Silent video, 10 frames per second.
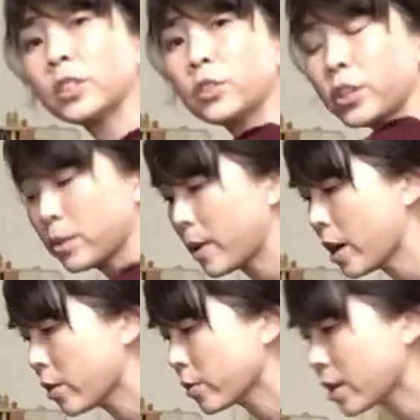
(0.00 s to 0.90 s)
Here's my
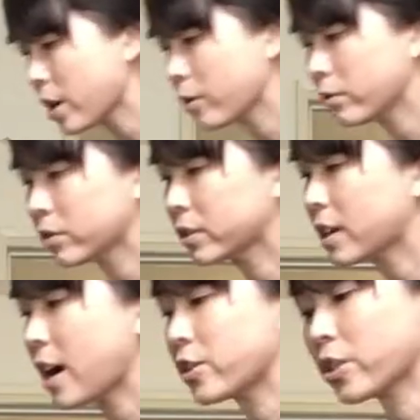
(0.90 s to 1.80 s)
ozone.
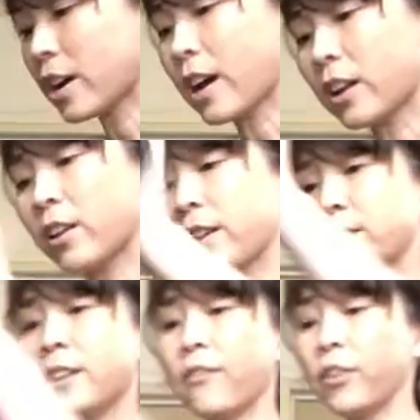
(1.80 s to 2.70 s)
Gosh, I got a lot of
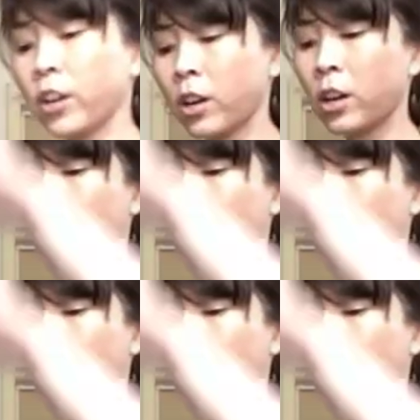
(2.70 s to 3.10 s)
stuff in here.